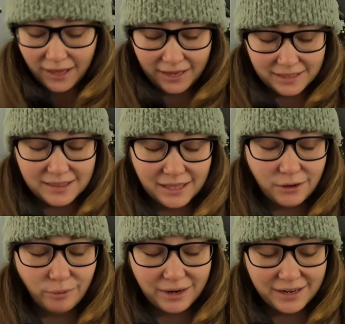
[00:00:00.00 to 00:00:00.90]
I
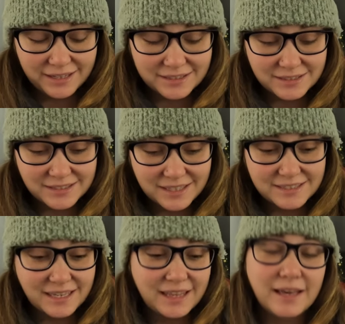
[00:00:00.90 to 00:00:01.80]
think what it is
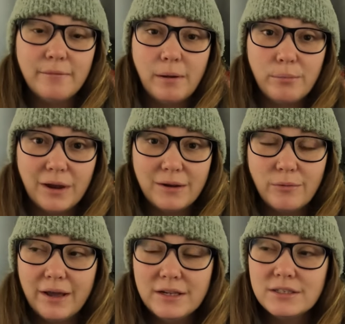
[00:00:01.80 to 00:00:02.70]
is I think my brain
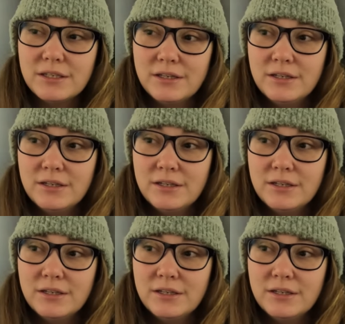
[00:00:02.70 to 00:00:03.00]
went